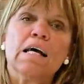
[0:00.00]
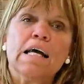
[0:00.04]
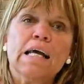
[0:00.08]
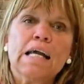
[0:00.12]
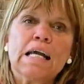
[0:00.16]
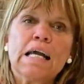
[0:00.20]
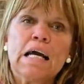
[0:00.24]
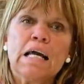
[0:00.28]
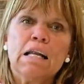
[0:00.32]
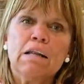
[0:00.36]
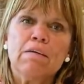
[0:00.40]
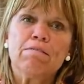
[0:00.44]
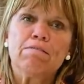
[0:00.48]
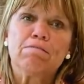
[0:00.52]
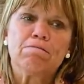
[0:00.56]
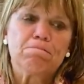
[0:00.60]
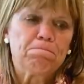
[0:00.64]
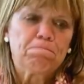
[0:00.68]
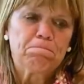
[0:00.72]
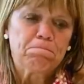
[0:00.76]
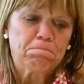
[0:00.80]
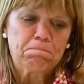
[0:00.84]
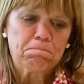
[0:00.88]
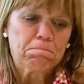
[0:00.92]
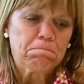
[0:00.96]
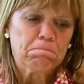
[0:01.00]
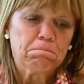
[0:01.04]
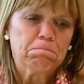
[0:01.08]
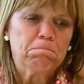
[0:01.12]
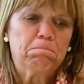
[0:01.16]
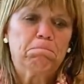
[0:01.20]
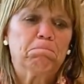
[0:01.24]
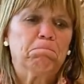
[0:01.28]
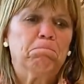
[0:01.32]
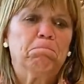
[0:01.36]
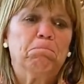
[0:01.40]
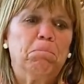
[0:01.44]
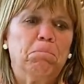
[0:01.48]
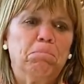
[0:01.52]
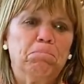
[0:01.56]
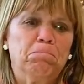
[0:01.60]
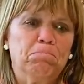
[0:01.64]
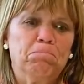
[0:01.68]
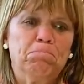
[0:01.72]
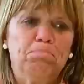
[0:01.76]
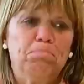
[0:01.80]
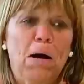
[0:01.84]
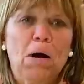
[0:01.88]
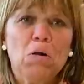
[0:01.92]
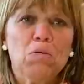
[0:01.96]
it kind of
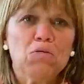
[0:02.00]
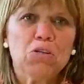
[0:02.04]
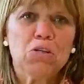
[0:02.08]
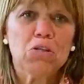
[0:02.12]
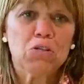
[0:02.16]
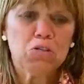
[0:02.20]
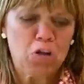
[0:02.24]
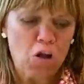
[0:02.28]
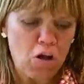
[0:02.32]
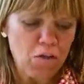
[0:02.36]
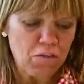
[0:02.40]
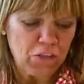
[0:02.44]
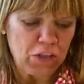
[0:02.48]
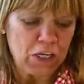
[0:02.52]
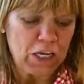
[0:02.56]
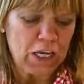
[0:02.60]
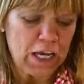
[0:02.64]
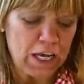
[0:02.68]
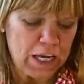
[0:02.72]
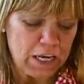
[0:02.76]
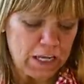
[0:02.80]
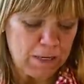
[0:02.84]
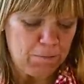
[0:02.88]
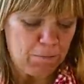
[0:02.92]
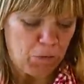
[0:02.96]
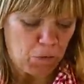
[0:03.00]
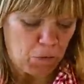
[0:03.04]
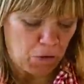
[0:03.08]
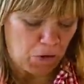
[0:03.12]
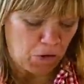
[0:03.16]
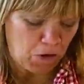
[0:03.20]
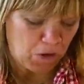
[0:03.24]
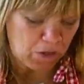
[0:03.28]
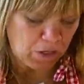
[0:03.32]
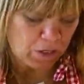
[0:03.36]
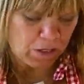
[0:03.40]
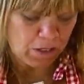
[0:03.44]
bounces off the cutting board.